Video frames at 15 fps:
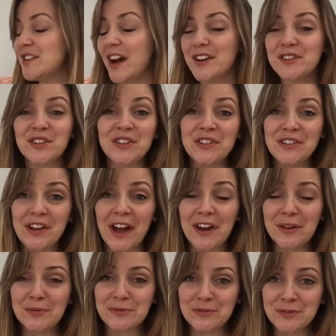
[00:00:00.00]
I don't I
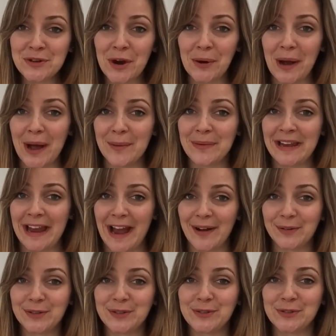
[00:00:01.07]
don't know how many
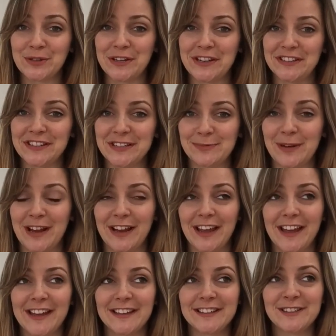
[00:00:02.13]
hours joining these
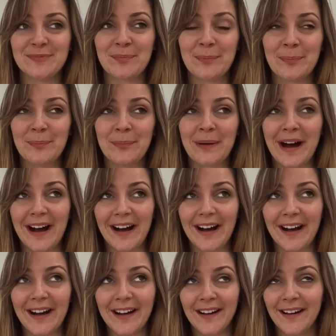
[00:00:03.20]
blankets
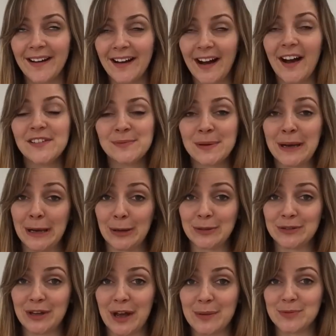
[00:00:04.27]
but I spent a
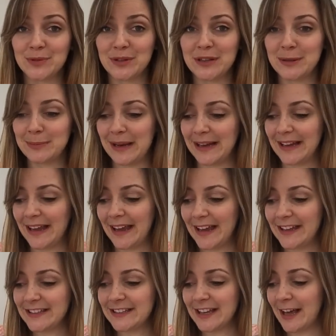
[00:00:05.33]
long time joining the
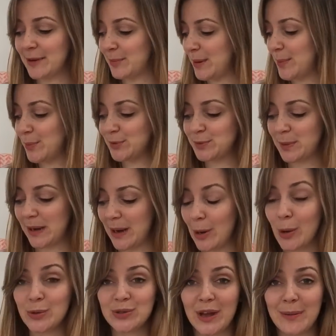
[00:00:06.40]
blankets and people spent a
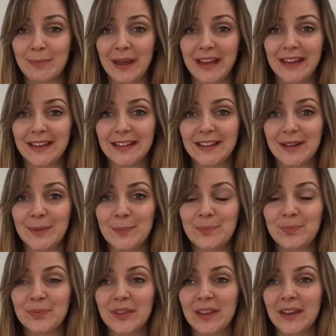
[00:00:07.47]
long time making them.